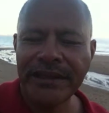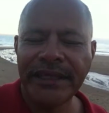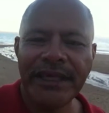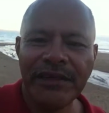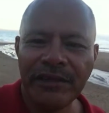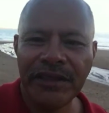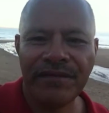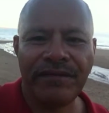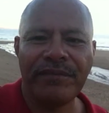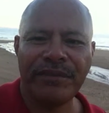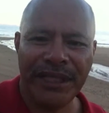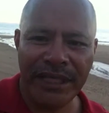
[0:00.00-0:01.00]
They learned it
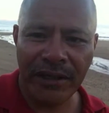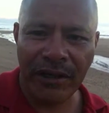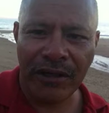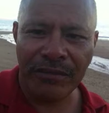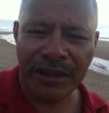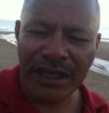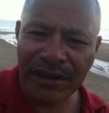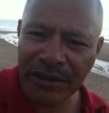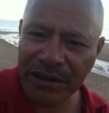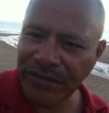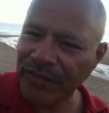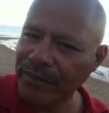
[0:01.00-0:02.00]
from their home. They
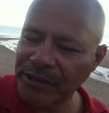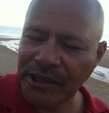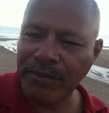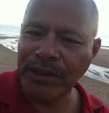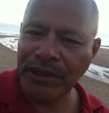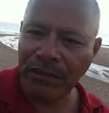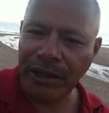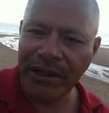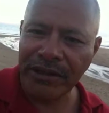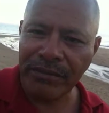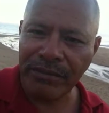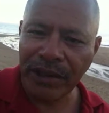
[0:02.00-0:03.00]
learned it from someone
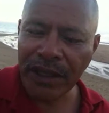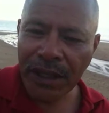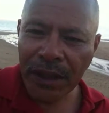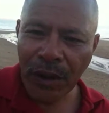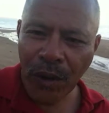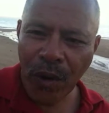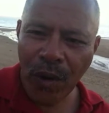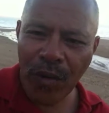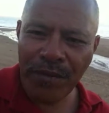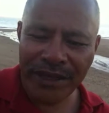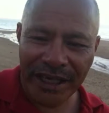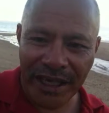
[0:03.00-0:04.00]
around them.
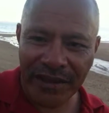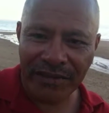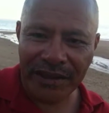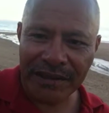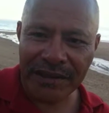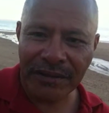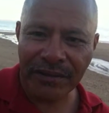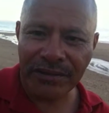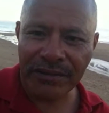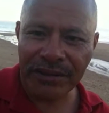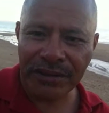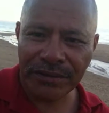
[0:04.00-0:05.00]
All behavior is
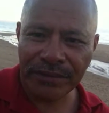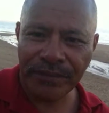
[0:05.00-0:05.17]
learned.